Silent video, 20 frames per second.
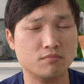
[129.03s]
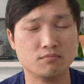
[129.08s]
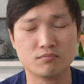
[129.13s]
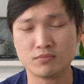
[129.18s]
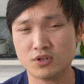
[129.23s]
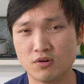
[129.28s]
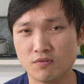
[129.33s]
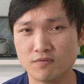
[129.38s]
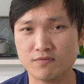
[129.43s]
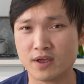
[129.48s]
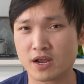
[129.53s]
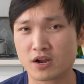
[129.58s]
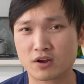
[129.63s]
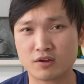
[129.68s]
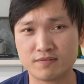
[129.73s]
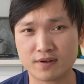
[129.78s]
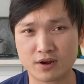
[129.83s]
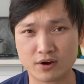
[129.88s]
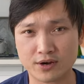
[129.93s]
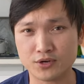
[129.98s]
you know,
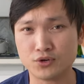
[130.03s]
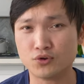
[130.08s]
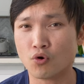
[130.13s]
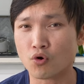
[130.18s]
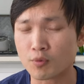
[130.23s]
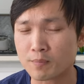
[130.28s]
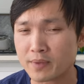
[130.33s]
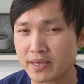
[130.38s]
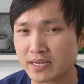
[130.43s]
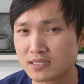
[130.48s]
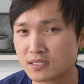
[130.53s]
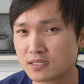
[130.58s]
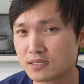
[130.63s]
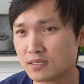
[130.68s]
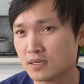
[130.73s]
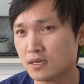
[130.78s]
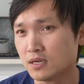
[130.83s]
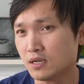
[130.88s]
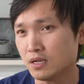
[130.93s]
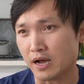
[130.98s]
very, very dormant
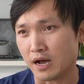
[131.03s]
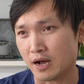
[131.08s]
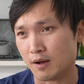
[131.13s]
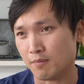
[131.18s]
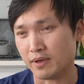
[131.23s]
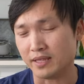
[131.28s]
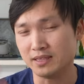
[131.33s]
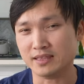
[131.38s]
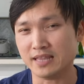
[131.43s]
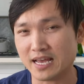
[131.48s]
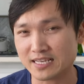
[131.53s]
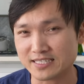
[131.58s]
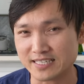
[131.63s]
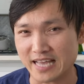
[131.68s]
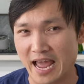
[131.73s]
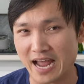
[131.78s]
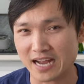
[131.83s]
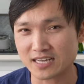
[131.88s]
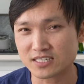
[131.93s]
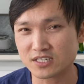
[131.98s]
um, and less
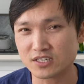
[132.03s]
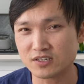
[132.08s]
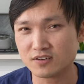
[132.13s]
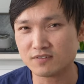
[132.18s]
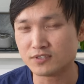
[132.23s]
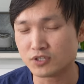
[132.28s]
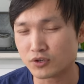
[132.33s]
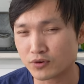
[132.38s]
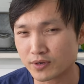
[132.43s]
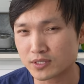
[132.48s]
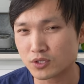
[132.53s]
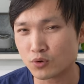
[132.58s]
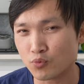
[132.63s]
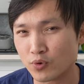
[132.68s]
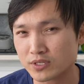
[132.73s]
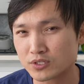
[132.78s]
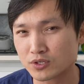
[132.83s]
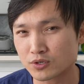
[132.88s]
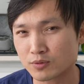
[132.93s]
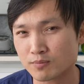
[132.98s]
active during the
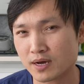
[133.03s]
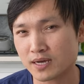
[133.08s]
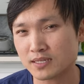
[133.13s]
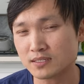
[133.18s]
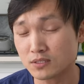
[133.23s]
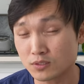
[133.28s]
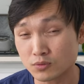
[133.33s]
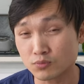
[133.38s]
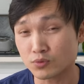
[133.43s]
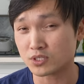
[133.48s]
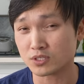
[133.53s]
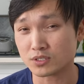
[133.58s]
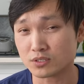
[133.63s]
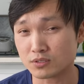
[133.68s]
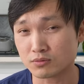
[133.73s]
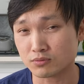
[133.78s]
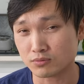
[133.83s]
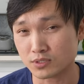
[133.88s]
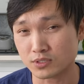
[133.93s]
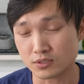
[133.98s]
winter months, which
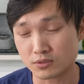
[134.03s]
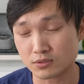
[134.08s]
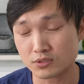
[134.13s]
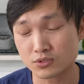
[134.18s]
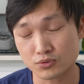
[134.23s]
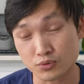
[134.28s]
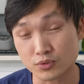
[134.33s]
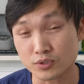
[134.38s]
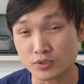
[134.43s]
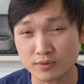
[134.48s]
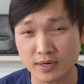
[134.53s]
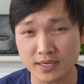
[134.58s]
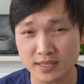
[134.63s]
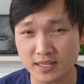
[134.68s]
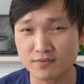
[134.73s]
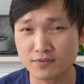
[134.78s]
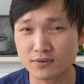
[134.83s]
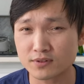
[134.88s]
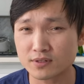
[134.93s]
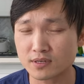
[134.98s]
is which is true, I
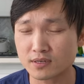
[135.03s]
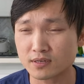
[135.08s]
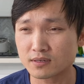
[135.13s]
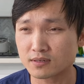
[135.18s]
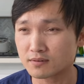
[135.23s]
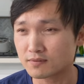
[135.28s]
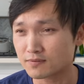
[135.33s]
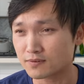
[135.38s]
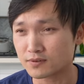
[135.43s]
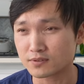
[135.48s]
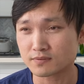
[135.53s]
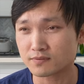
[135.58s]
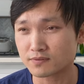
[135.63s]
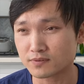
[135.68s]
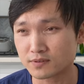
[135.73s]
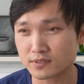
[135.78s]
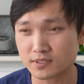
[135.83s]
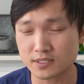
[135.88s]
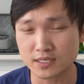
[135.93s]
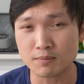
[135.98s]
think, for the for,
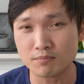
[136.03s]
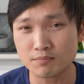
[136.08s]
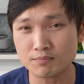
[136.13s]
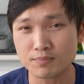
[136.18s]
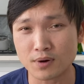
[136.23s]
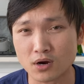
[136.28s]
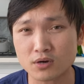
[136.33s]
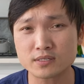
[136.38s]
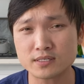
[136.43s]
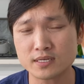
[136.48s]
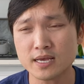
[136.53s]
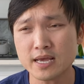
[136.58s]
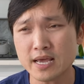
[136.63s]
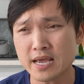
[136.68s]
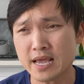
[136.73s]
for some part.